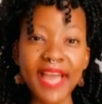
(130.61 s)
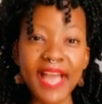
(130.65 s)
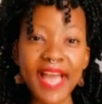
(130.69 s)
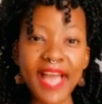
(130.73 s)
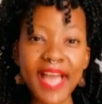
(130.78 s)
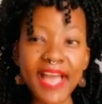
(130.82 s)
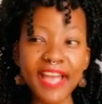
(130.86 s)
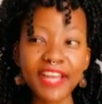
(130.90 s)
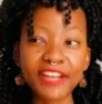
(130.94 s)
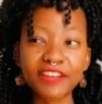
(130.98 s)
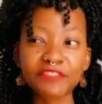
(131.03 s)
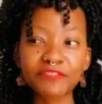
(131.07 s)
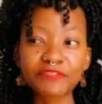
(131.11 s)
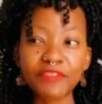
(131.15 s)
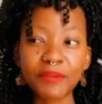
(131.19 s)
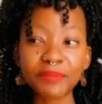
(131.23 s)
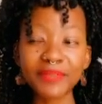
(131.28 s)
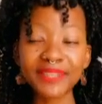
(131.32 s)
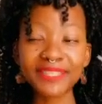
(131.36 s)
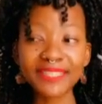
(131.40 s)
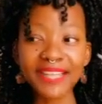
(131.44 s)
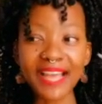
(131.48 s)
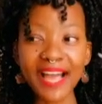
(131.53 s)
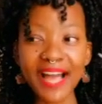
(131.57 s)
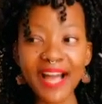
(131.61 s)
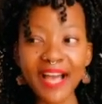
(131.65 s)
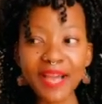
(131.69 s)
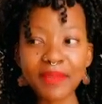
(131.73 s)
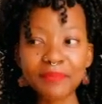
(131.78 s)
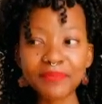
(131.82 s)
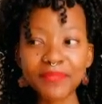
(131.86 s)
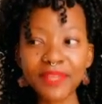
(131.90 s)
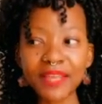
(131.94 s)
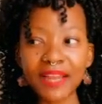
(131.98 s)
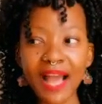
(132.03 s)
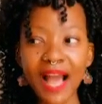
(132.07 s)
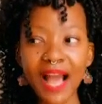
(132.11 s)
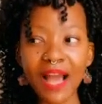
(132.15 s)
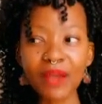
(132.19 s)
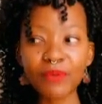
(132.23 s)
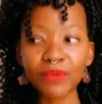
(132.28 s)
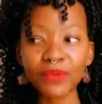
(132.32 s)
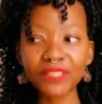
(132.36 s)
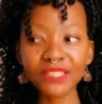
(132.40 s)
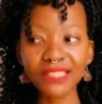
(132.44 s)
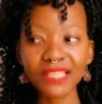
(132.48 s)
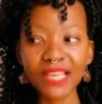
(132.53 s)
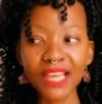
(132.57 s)
and from the time that I
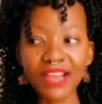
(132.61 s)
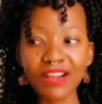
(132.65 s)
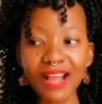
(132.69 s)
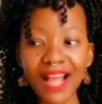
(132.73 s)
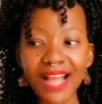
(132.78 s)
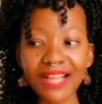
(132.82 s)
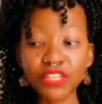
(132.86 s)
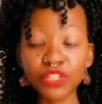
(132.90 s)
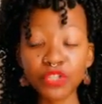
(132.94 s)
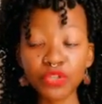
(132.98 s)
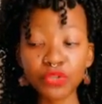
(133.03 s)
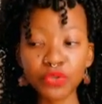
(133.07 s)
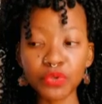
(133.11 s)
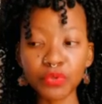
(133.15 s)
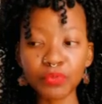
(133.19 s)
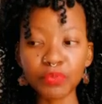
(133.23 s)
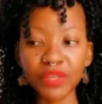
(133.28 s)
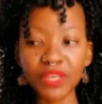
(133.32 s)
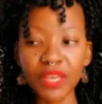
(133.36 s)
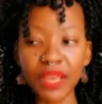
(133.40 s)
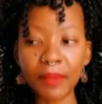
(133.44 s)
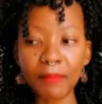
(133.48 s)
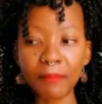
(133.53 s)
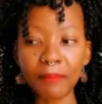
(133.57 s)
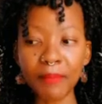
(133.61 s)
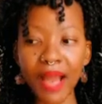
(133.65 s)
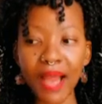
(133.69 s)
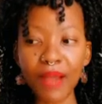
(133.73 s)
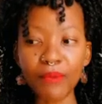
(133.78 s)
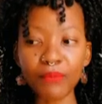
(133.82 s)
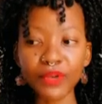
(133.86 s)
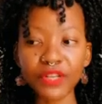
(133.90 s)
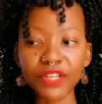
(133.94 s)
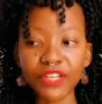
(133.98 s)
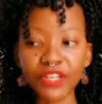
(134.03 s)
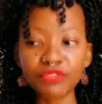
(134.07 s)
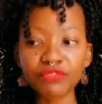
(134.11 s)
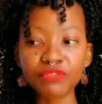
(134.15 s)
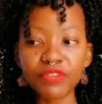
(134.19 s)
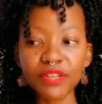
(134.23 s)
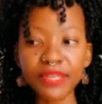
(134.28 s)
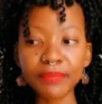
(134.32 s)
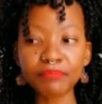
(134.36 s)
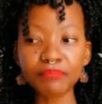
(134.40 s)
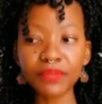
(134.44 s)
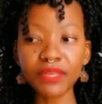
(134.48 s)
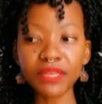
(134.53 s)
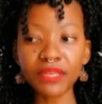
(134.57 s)
was there at two p m, I would literally
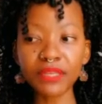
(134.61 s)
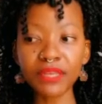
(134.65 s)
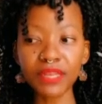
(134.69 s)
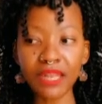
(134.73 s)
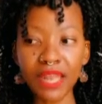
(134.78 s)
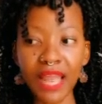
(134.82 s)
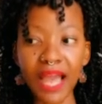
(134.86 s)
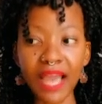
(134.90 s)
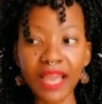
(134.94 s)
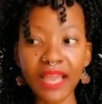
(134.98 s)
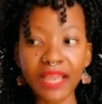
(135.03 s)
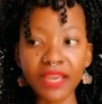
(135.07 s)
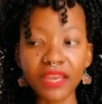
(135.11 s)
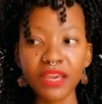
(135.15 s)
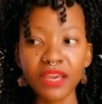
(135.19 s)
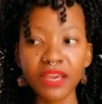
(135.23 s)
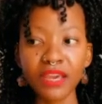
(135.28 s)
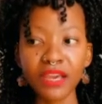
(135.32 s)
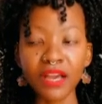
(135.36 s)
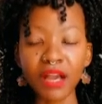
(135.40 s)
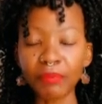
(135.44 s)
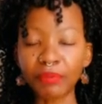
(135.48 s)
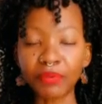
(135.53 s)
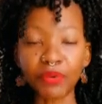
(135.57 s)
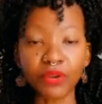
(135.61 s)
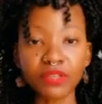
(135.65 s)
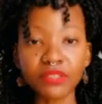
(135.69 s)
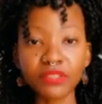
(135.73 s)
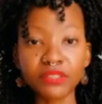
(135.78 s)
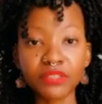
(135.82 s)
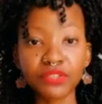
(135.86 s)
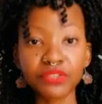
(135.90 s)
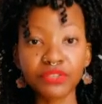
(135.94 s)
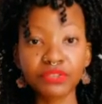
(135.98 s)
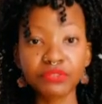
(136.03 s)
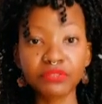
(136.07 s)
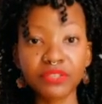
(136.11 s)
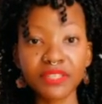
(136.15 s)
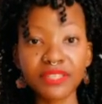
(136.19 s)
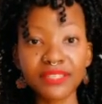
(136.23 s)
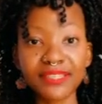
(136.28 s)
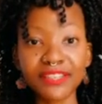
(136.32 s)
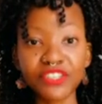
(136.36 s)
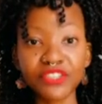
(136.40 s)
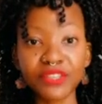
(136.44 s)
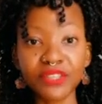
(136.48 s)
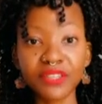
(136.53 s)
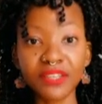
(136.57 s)
be like a prostitute,
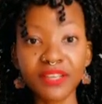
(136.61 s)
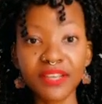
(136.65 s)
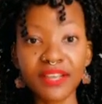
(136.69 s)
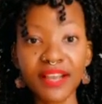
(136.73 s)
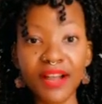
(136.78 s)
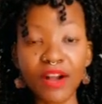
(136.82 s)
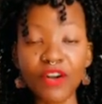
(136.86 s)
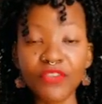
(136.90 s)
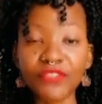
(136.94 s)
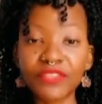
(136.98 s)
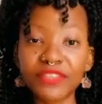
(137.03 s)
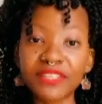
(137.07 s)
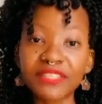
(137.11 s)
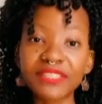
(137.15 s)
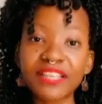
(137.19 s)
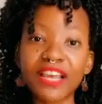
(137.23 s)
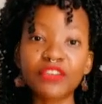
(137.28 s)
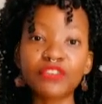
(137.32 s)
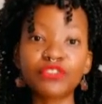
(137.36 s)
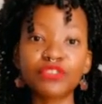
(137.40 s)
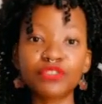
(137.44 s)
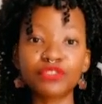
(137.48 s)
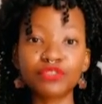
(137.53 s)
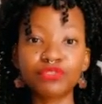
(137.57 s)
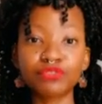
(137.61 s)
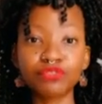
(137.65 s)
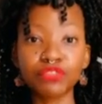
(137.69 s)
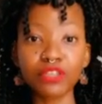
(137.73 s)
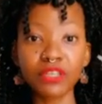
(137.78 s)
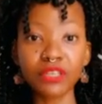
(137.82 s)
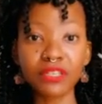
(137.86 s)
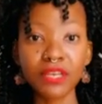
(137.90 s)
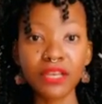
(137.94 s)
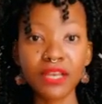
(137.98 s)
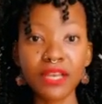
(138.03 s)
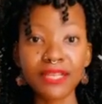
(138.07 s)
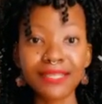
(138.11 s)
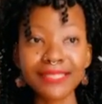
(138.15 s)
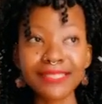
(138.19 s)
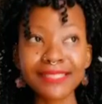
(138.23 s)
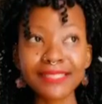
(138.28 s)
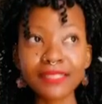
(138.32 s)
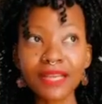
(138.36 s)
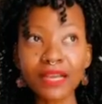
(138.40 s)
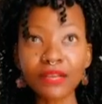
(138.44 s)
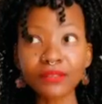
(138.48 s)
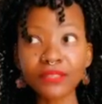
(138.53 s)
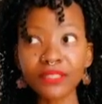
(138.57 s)
essentially, on the side of the street,
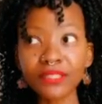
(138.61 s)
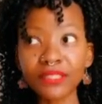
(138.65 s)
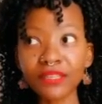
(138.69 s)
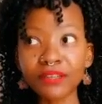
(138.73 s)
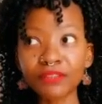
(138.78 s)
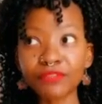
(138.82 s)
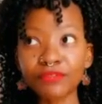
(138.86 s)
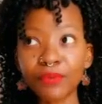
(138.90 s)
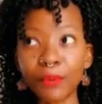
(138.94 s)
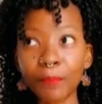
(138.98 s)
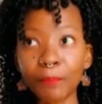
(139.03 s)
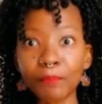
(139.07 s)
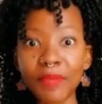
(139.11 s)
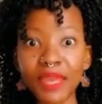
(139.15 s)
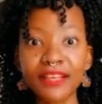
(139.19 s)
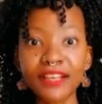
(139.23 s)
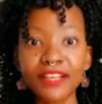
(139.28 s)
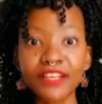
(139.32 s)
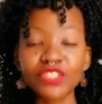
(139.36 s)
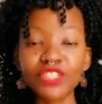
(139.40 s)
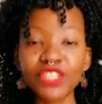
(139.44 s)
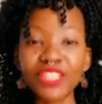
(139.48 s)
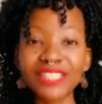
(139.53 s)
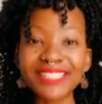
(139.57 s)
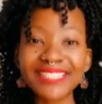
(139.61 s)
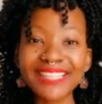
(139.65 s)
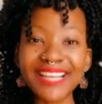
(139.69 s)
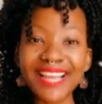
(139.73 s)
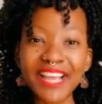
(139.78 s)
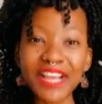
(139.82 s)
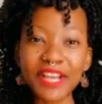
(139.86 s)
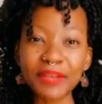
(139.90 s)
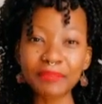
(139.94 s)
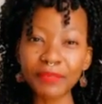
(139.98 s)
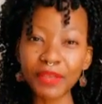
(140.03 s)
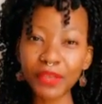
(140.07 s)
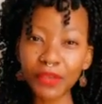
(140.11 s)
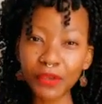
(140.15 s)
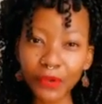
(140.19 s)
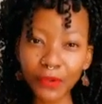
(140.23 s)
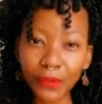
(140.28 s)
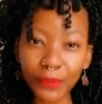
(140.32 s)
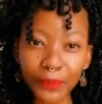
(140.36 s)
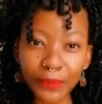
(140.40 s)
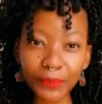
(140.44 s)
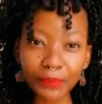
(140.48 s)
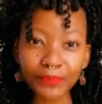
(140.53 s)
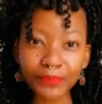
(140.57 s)
scouting for men to take me
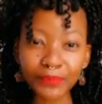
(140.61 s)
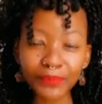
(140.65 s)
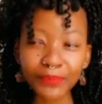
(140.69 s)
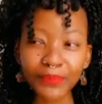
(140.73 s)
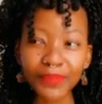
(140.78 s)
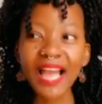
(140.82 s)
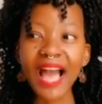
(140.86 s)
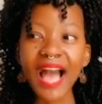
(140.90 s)
home.